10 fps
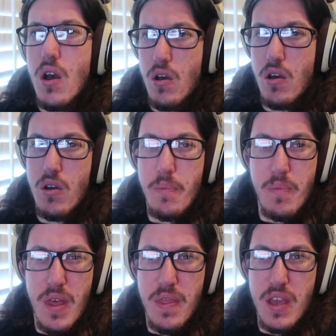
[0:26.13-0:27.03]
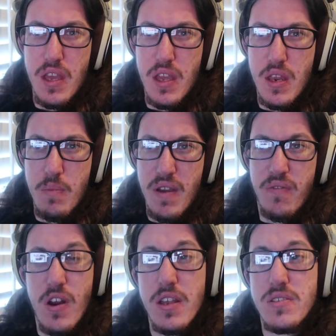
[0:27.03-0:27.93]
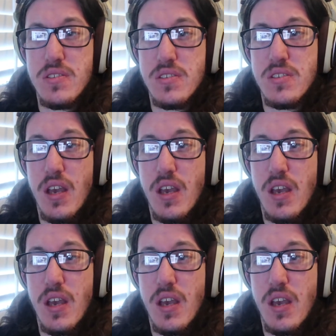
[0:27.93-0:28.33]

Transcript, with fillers: And then my friends,